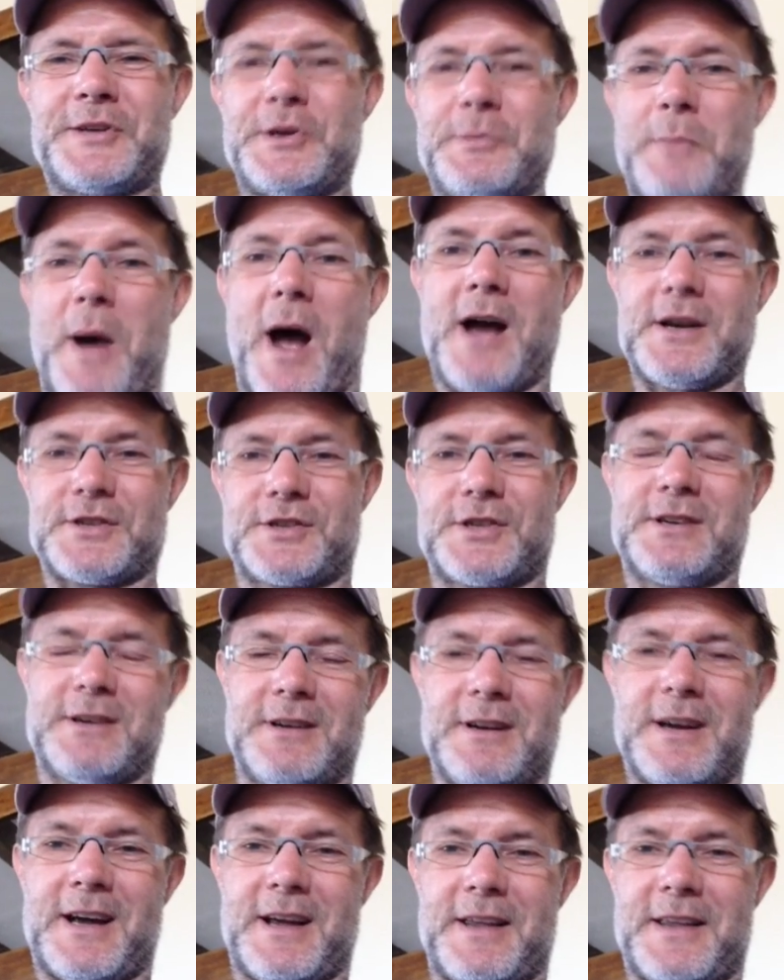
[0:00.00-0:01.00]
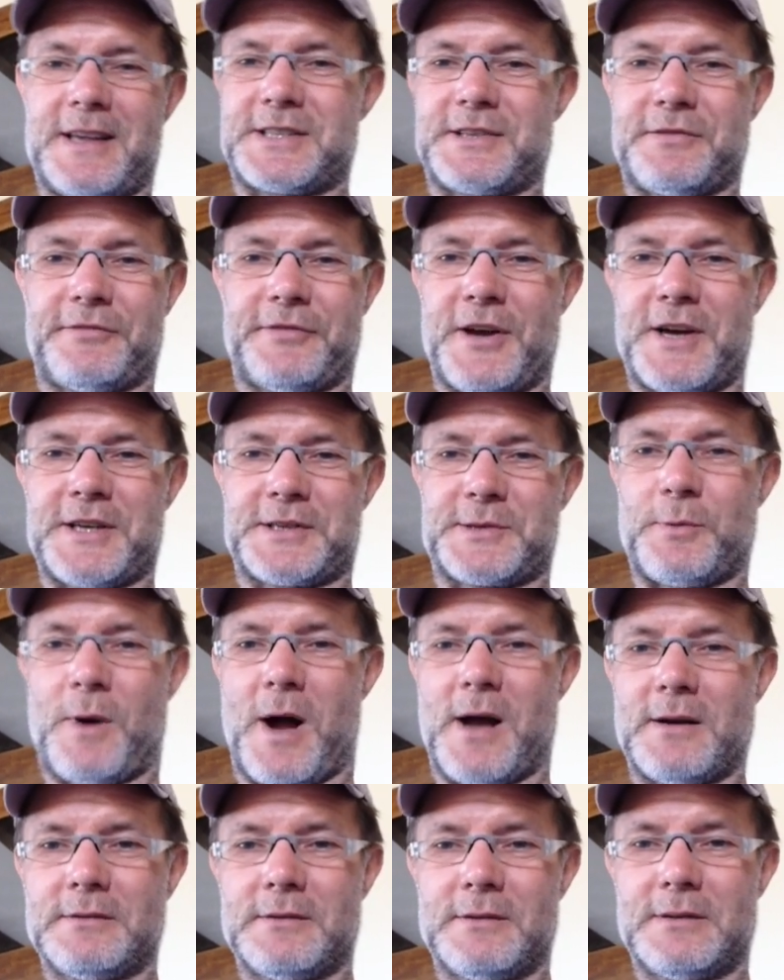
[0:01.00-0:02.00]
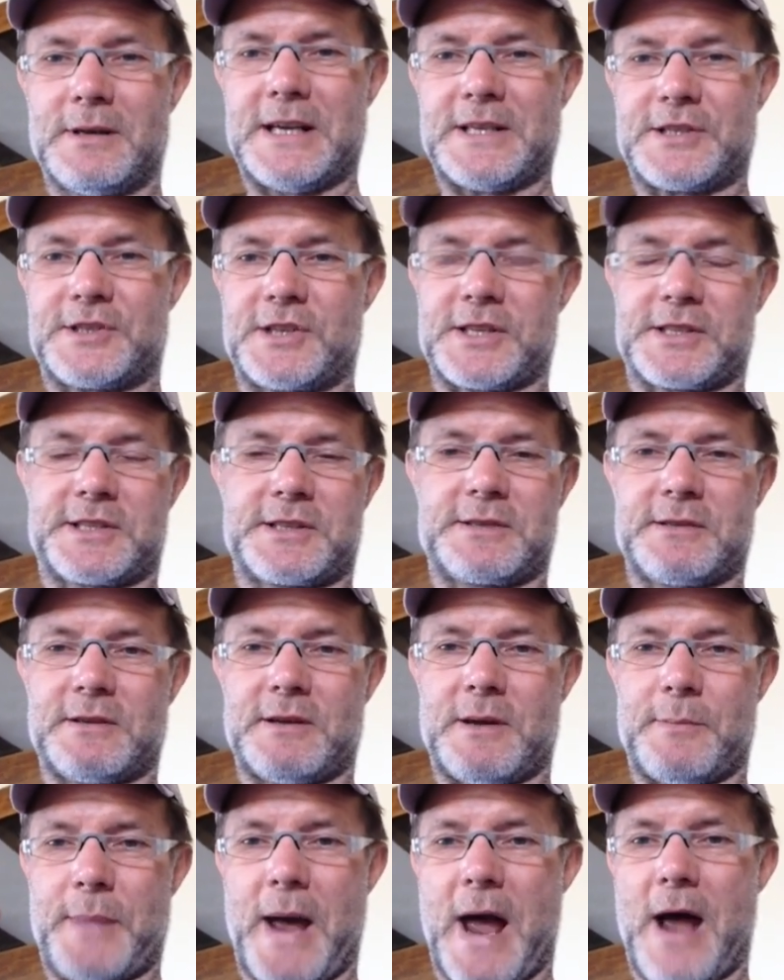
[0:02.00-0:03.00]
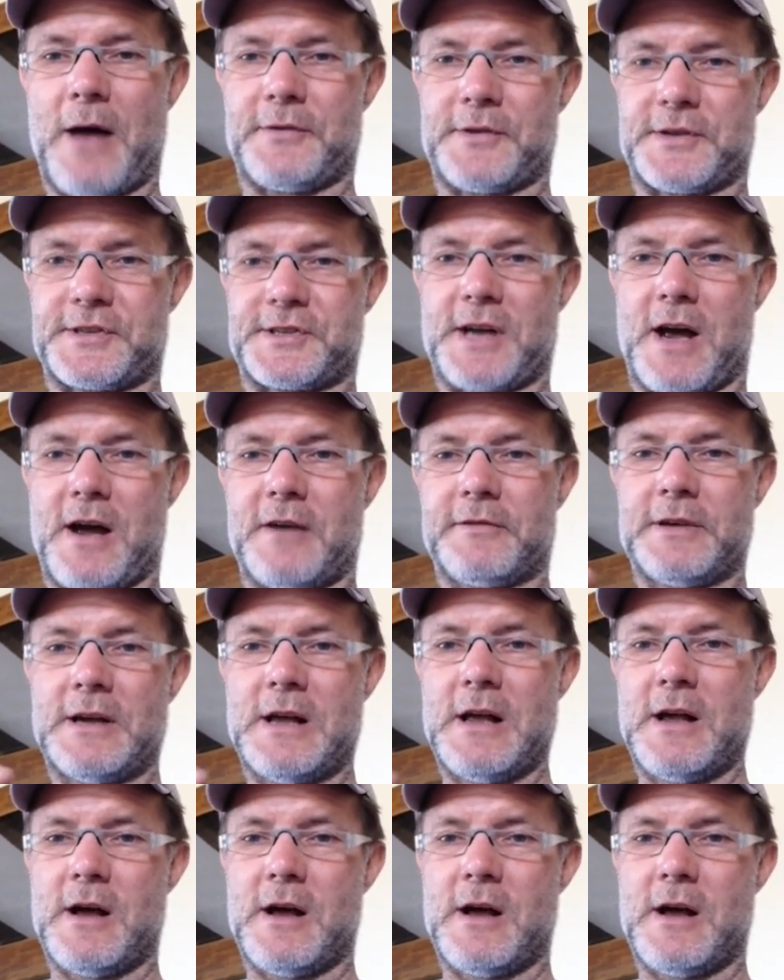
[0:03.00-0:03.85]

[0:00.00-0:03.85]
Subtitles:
much. That's the first one. It's just about the stuff.